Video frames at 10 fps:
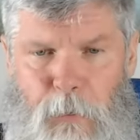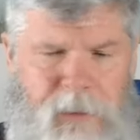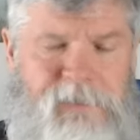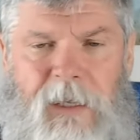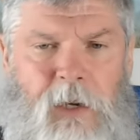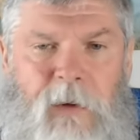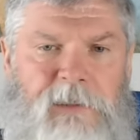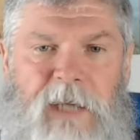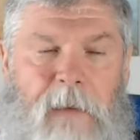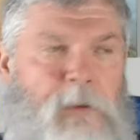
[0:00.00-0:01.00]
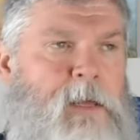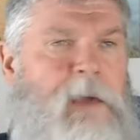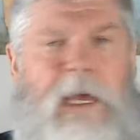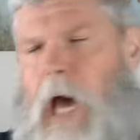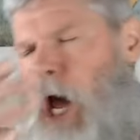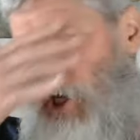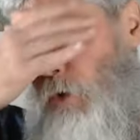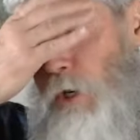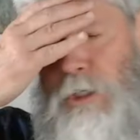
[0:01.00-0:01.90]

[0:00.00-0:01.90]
He's done a great job. Look at me. I created